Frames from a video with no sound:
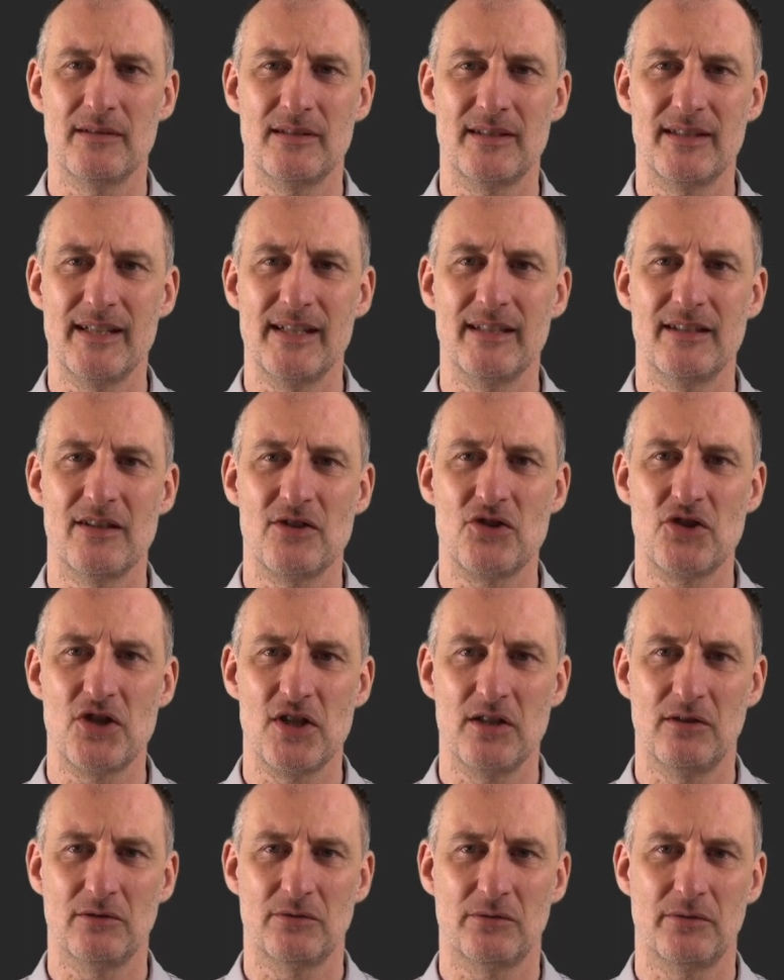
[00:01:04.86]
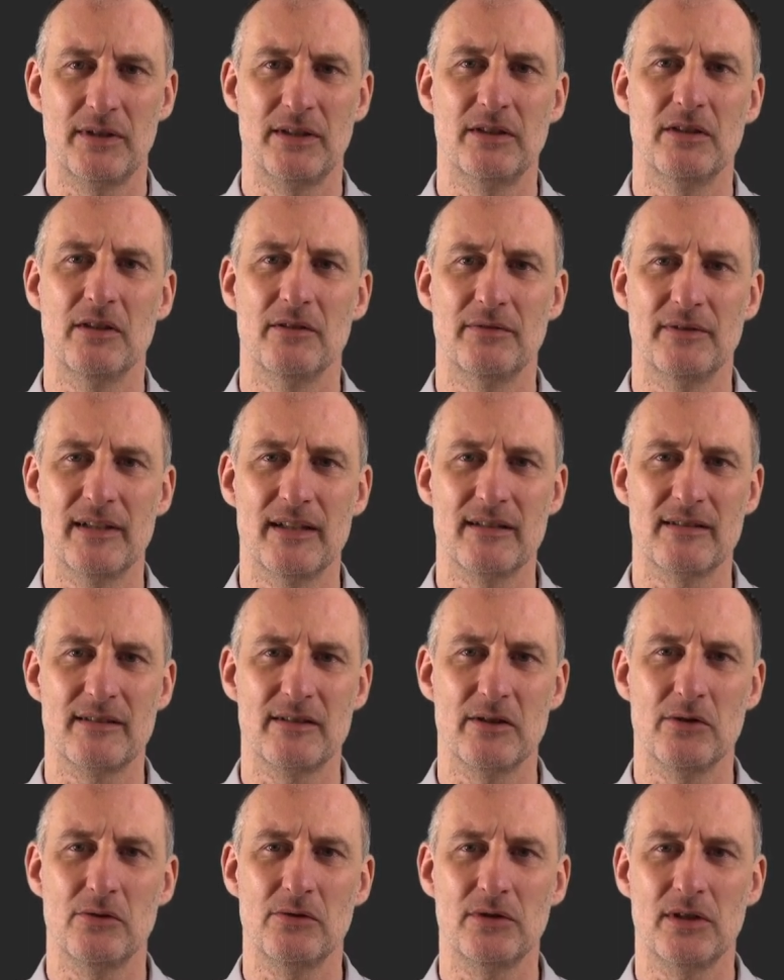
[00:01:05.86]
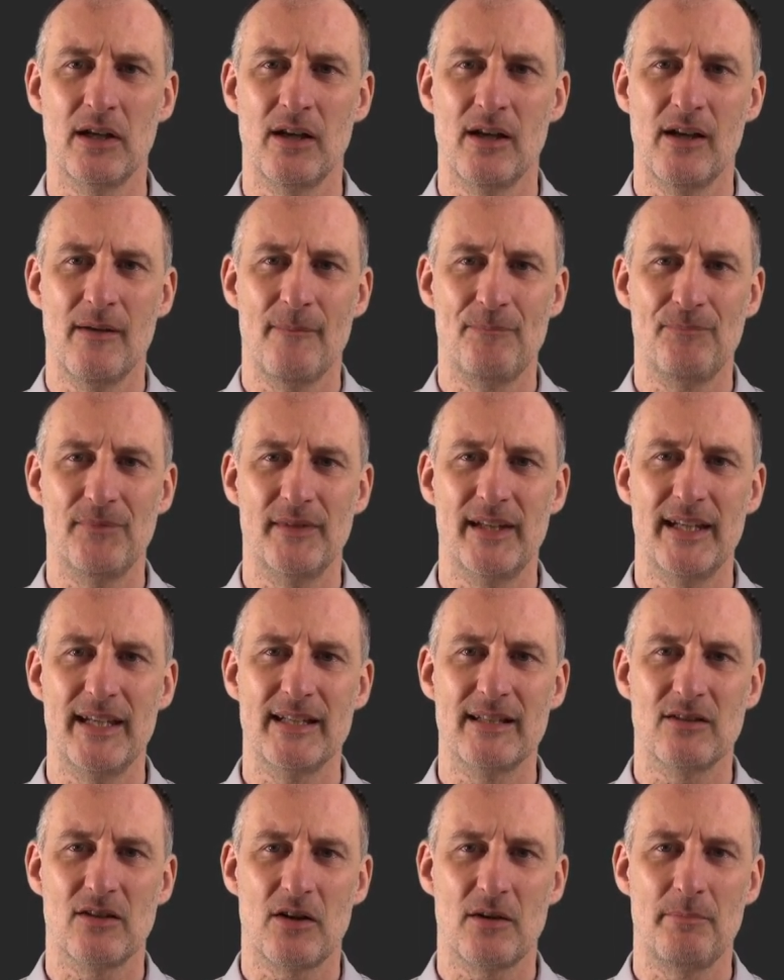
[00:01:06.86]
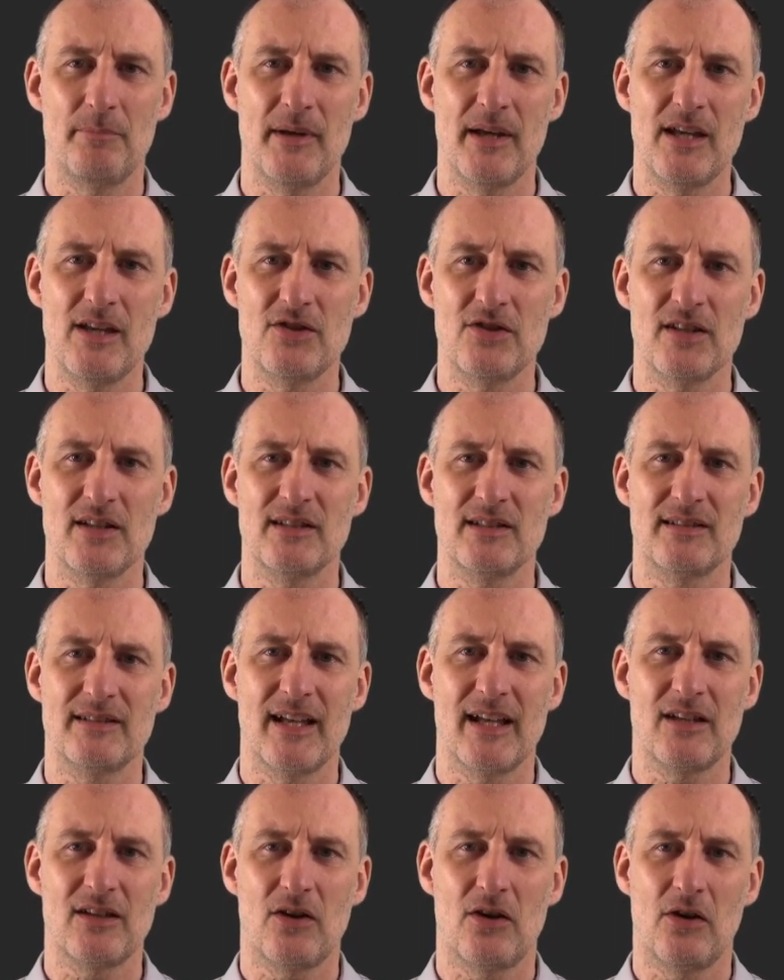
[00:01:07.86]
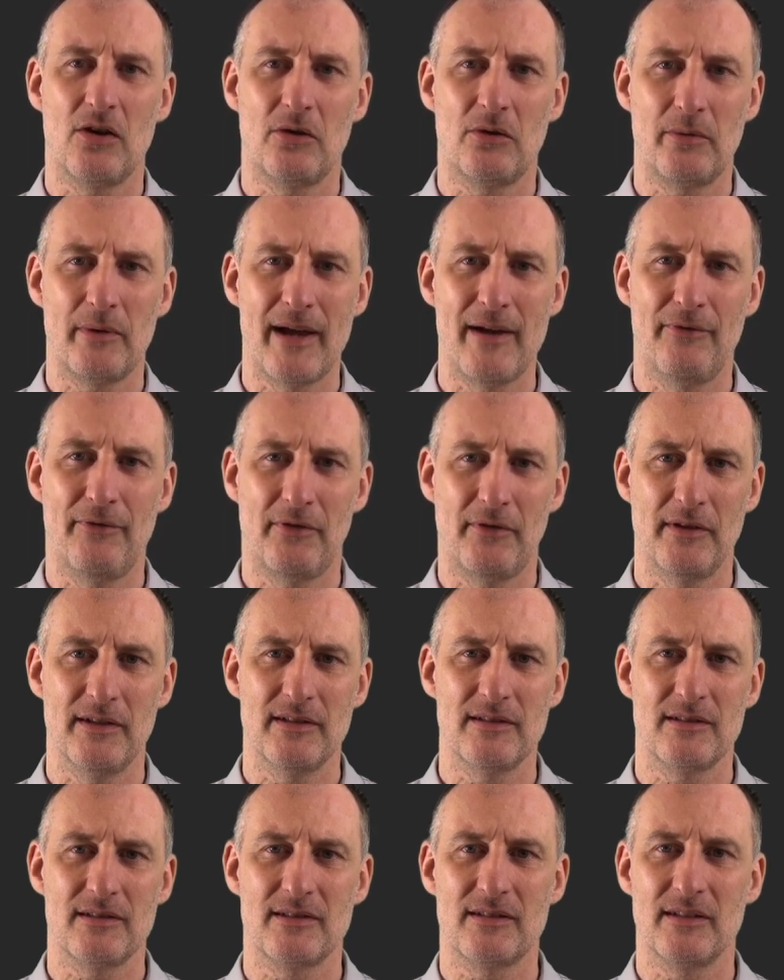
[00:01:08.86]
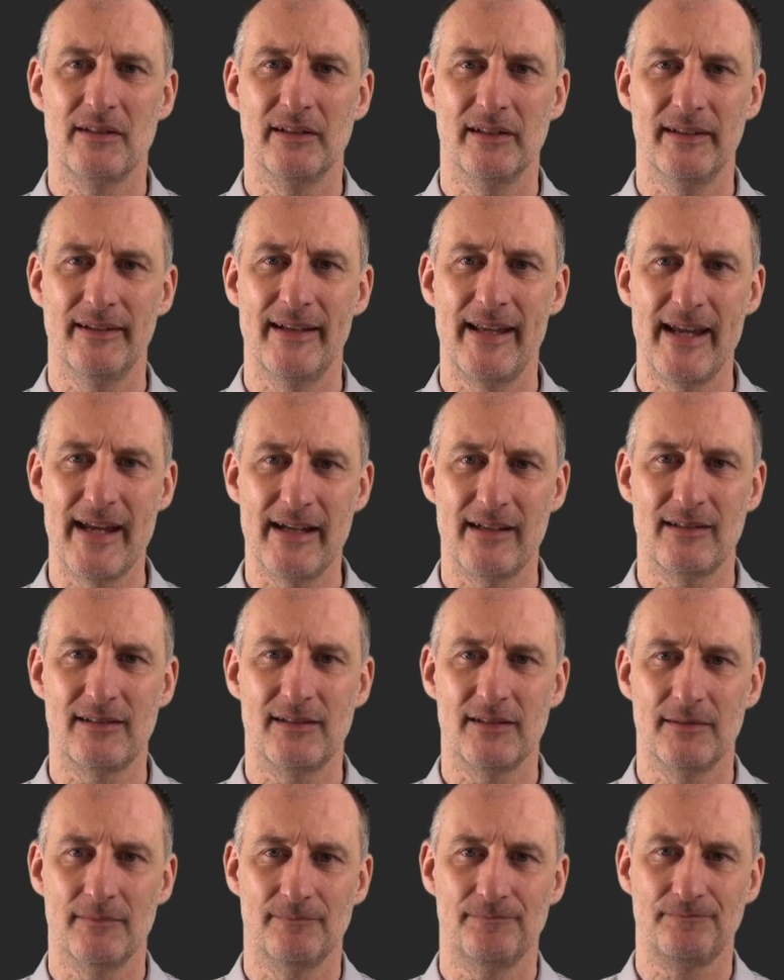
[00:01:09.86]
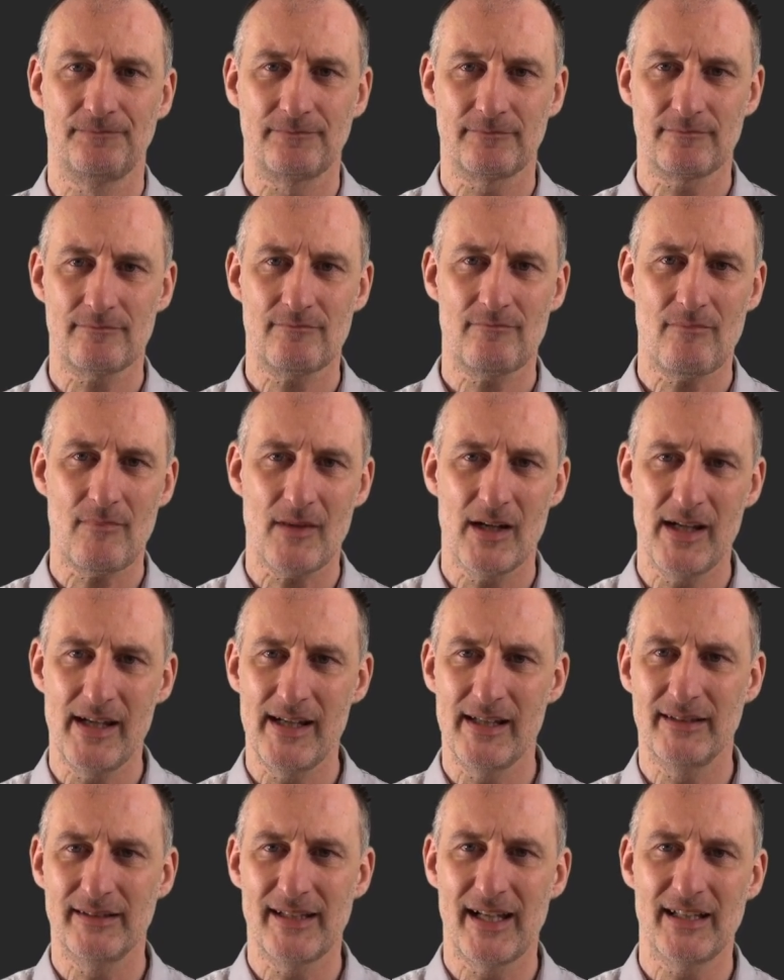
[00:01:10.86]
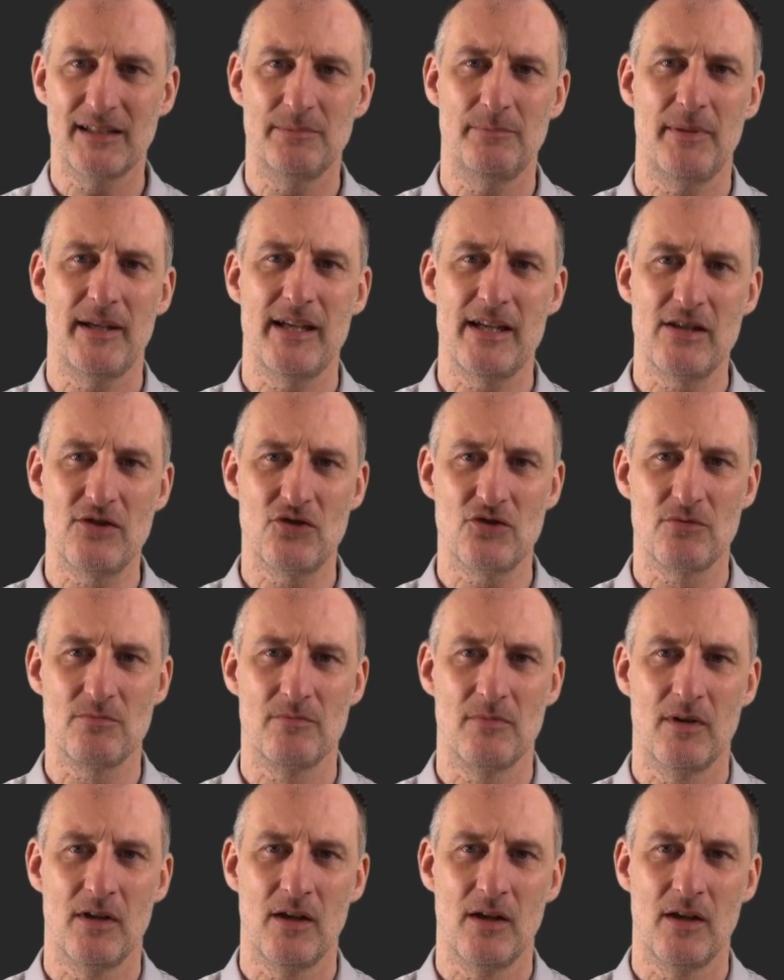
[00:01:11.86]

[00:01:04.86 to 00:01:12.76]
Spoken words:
see the children of this node. These are pages that are referenced, linked in that page.